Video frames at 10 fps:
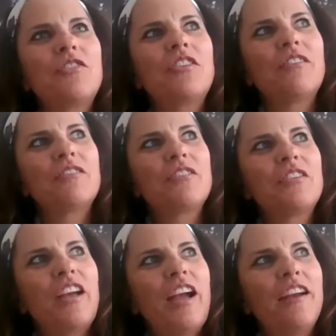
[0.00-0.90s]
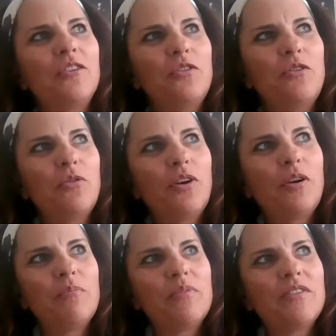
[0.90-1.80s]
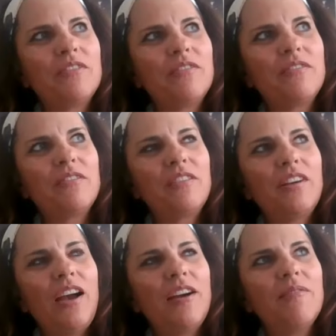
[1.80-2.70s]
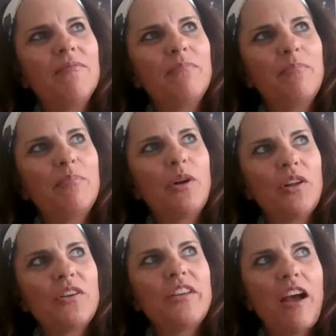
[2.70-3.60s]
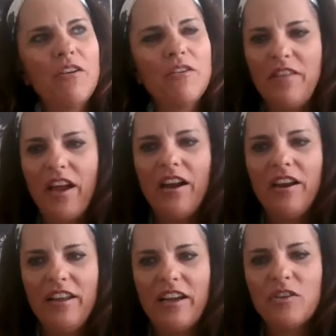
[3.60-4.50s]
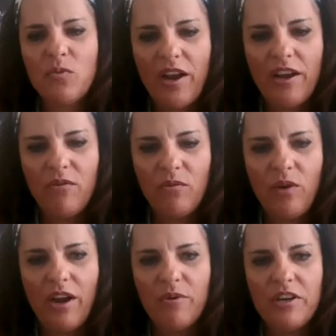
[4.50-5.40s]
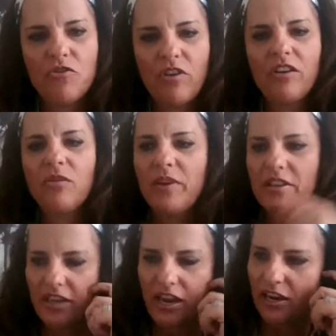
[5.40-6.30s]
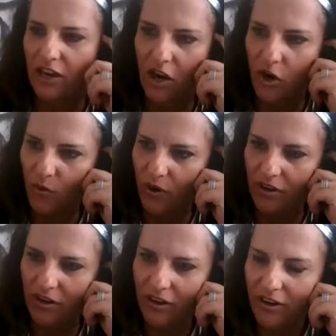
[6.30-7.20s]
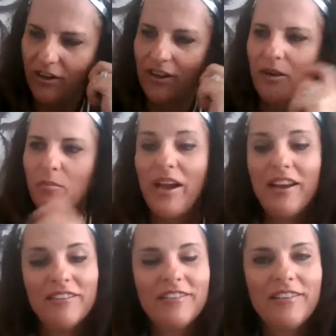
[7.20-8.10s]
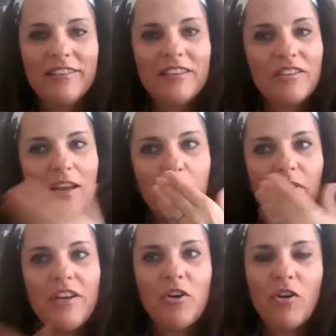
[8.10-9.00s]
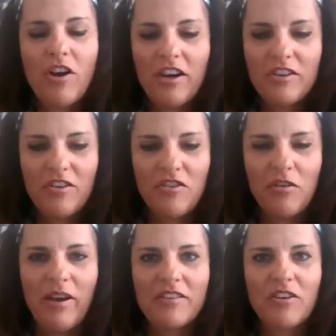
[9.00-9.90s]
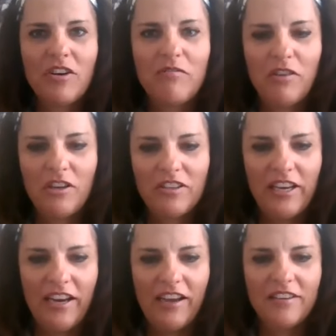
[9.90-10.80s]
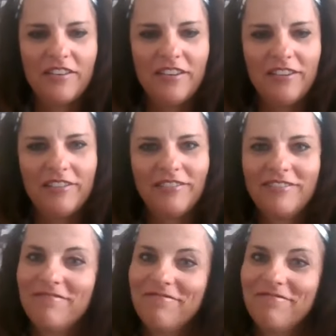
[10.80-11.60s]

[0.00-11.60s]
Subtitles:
just our societal norms pull us out of that, and that's why we struggle with saying no. But it's like putting your own oxygen mask on first, I guess, and